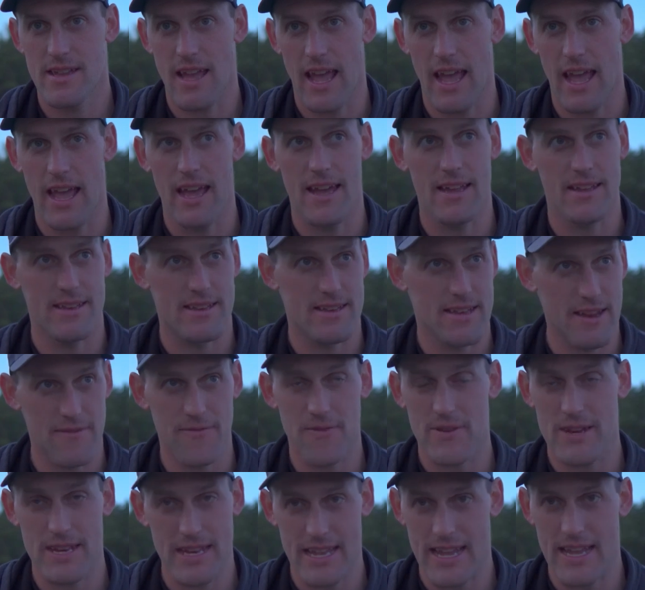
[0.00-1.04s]
and
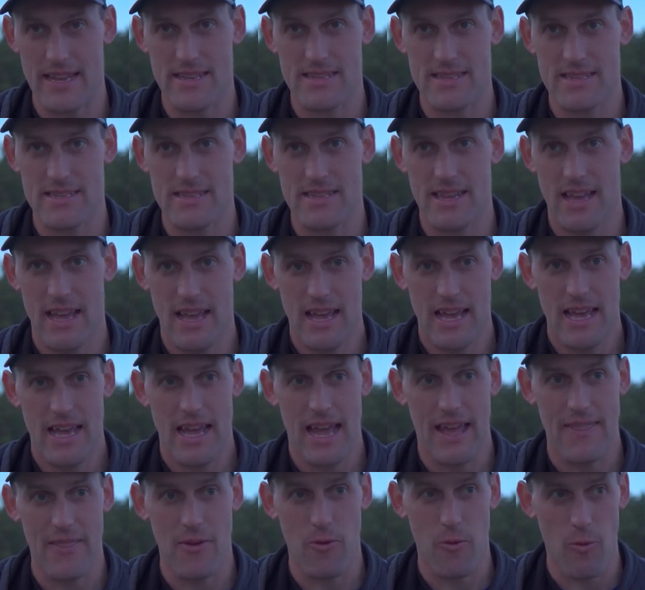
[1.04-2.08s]
different discs.
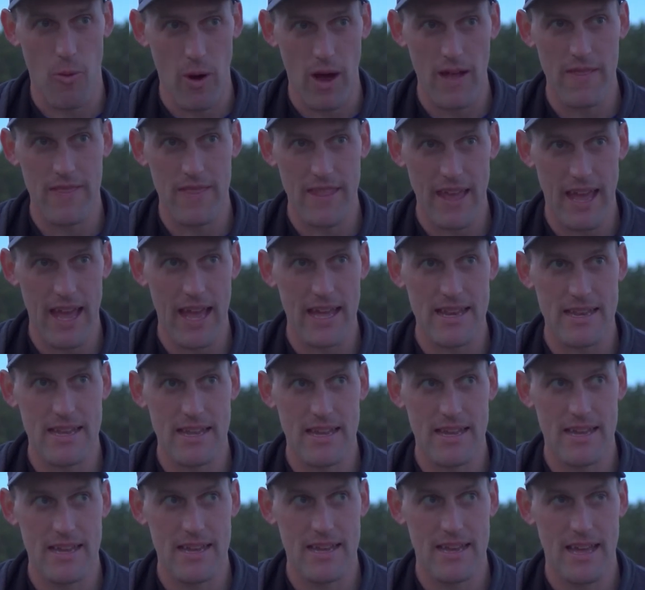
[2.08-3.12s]
And the one that
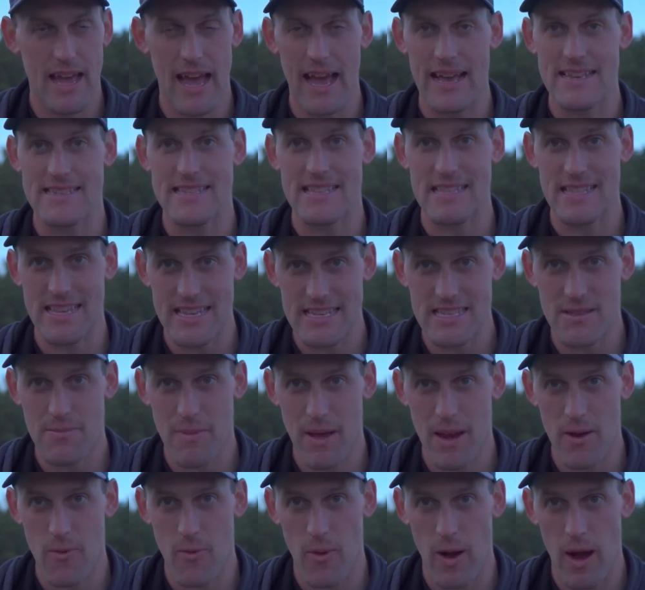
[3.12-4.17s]
has the least
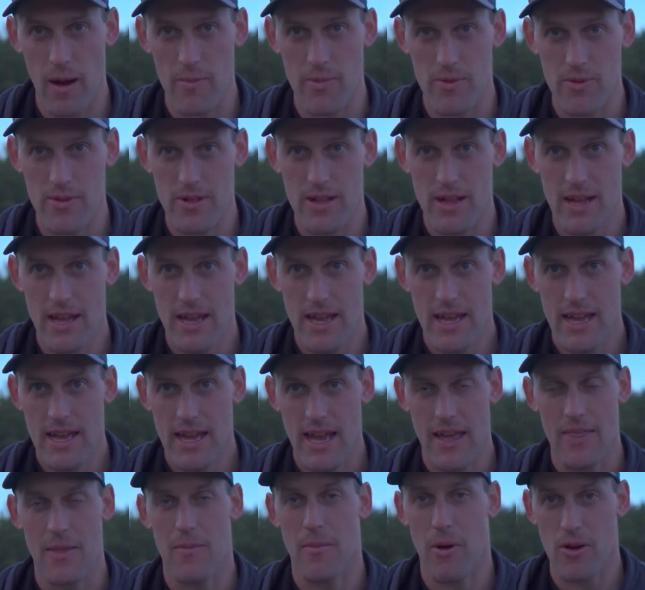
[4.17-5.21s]
amount of wobble
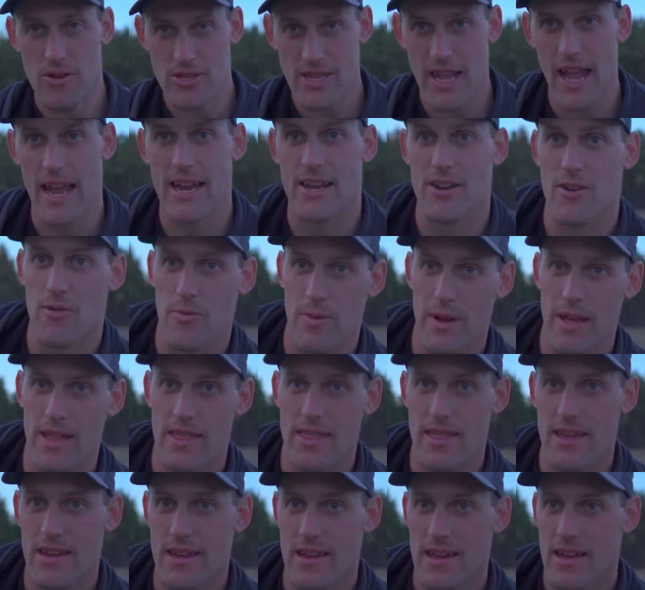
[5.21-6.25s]
and the most accurate
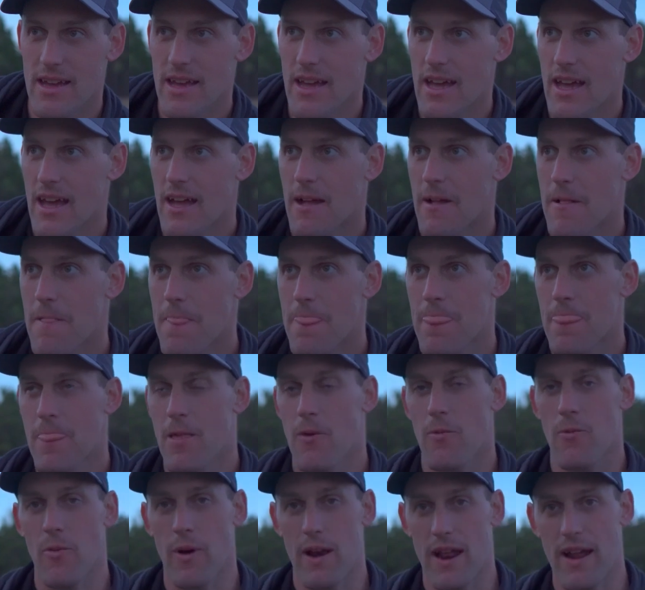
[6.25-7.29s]
width,
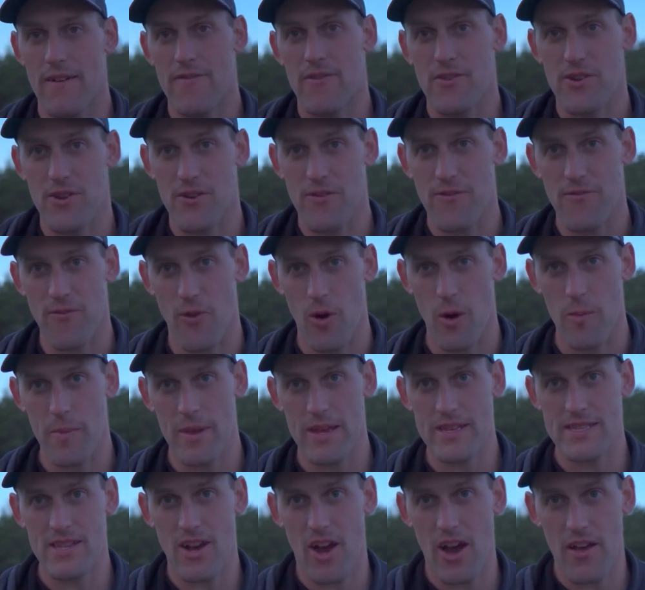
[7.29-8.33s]
whatever your form
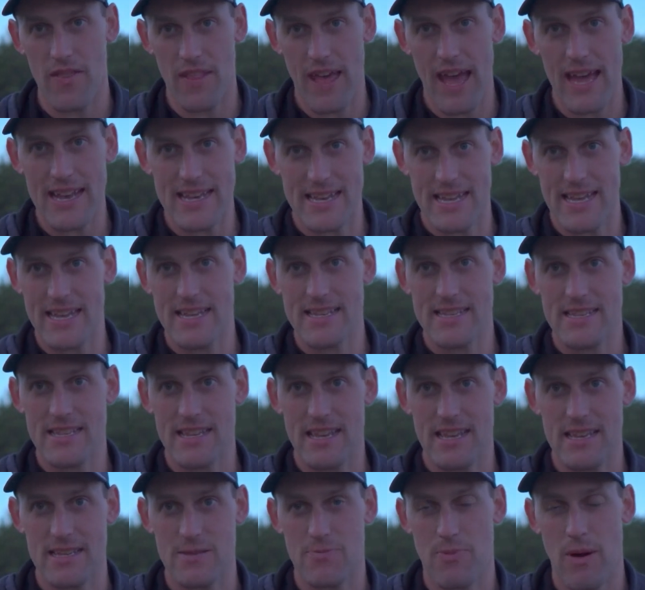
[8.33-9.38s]
is on that disc,
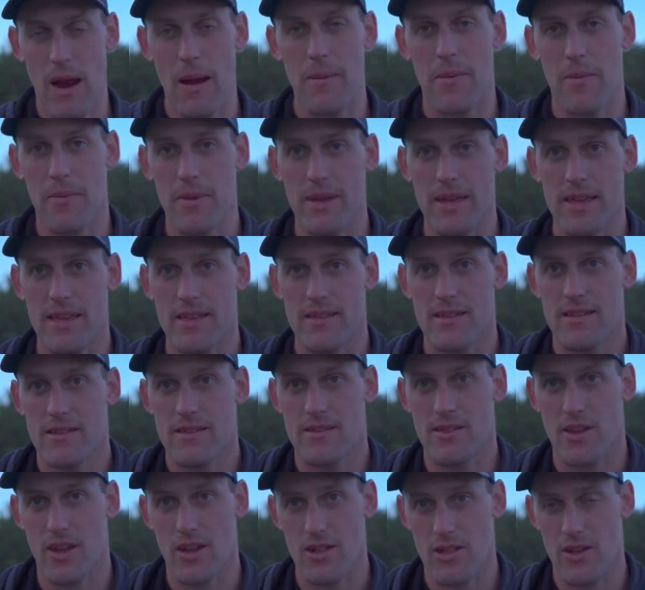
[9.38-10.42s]
is probably
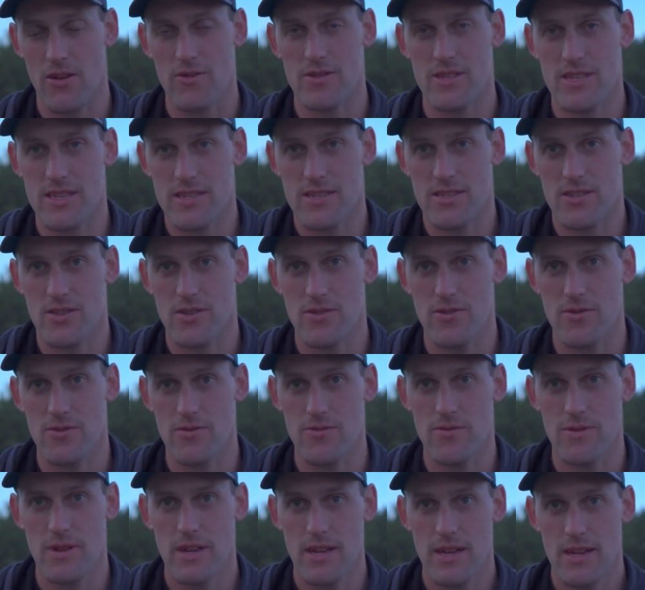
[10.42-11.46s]
the closest
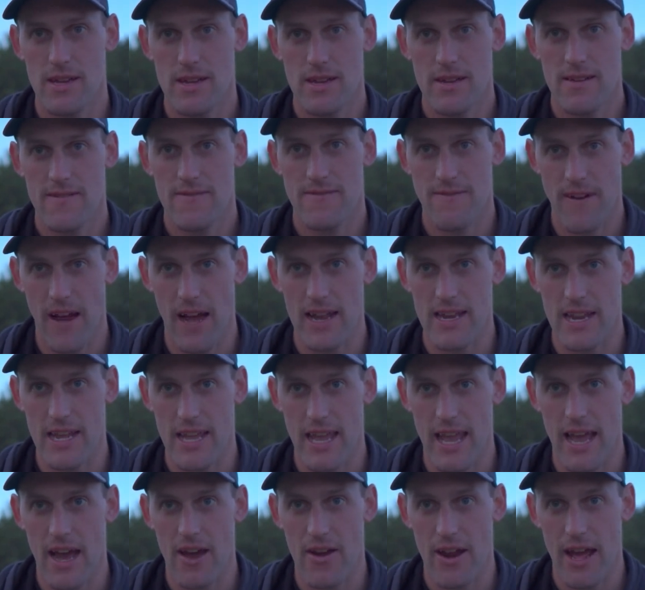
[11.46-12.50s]
to finding
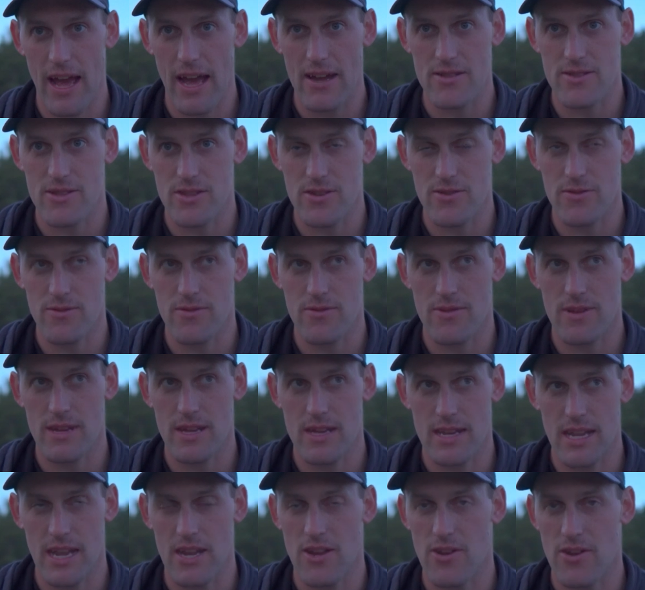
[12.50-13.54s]
out how to
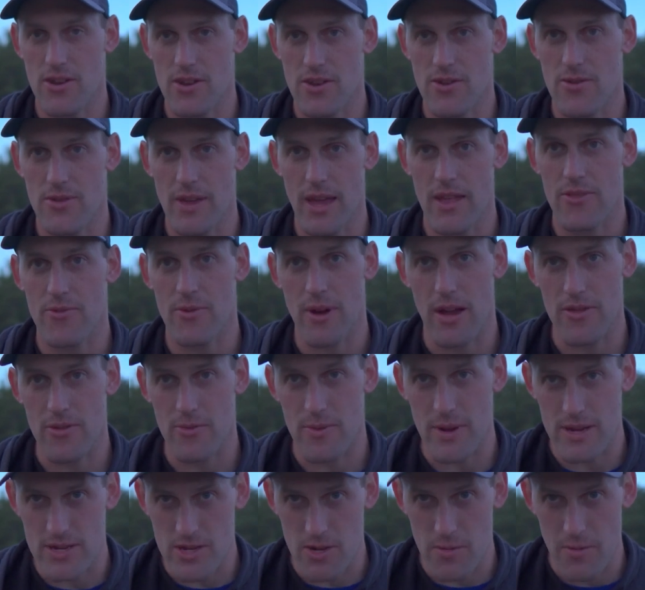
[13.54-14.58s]
continue to do that throughout the
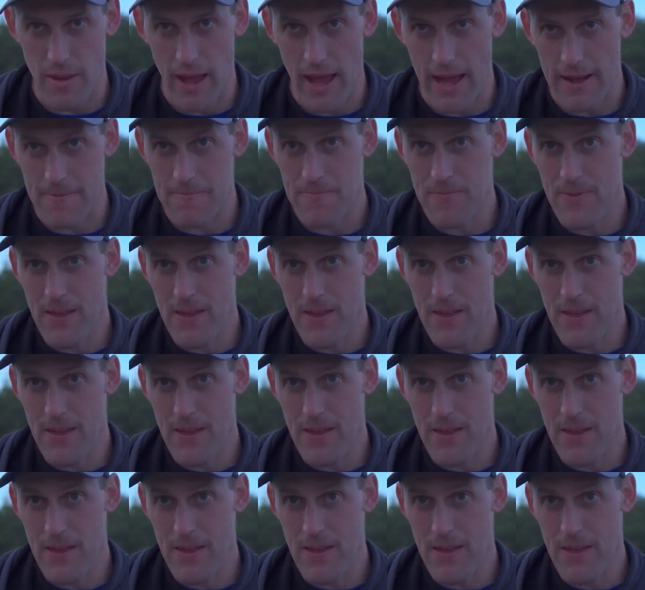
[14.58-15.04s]
rest of your bag.